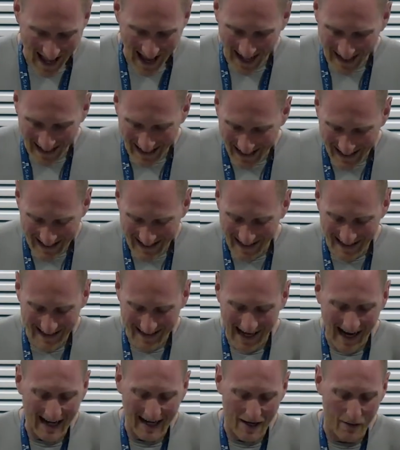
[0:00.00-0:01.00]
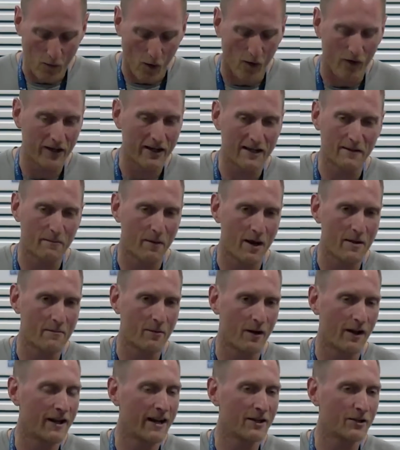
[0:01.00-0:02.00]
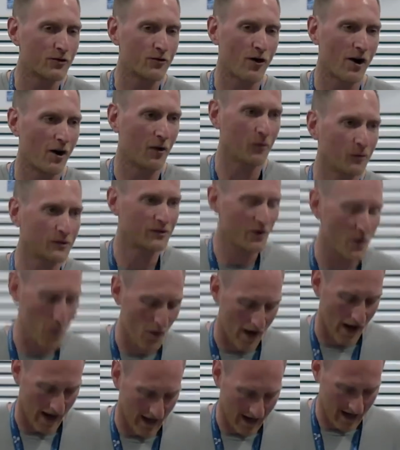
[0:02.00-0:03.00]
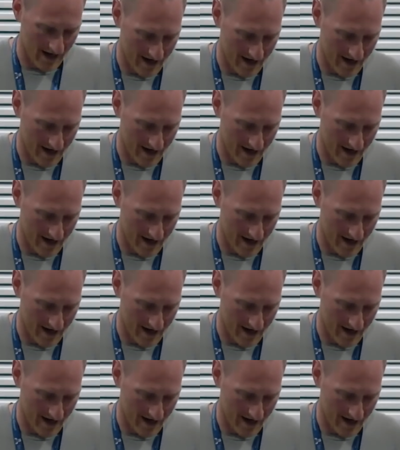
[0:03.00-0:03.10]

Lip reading: and it is exactly what these people in Israel were doing.